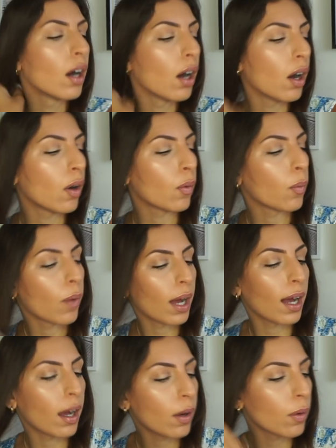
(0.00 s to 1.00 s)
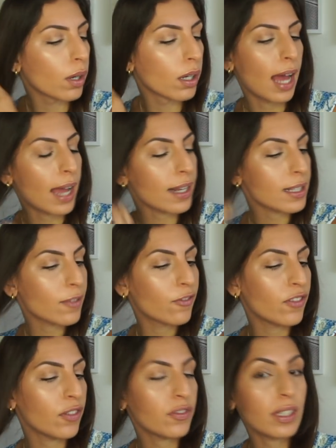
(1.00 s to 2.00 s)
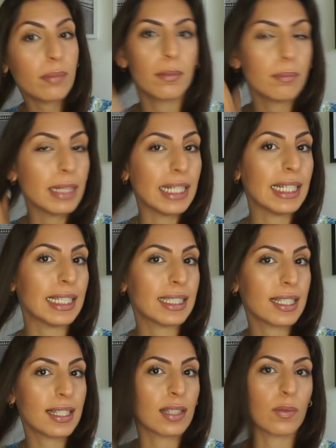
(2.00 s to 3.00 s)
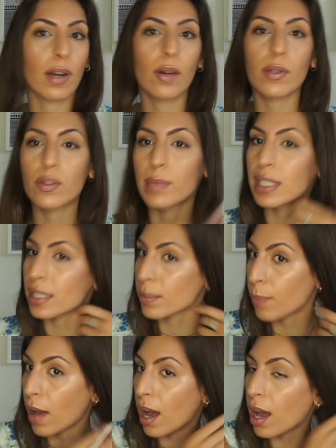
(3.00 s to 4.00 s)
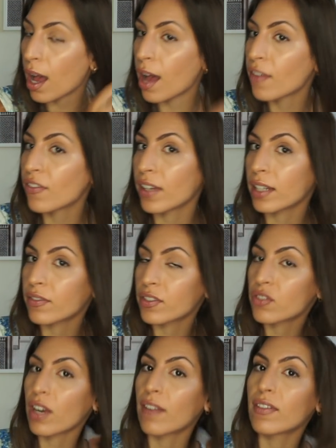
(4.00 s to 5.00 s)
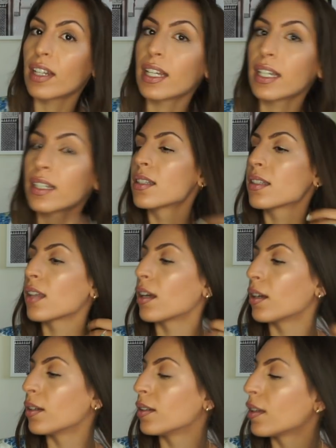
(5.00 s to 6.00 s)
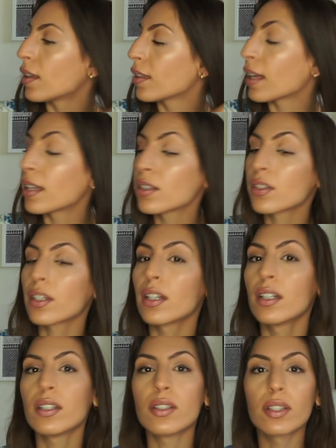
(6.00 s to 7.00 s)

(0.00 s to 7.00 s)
Oh wow. And it's 50 millilitres as well, which means it's perfect for travelling, so that's good.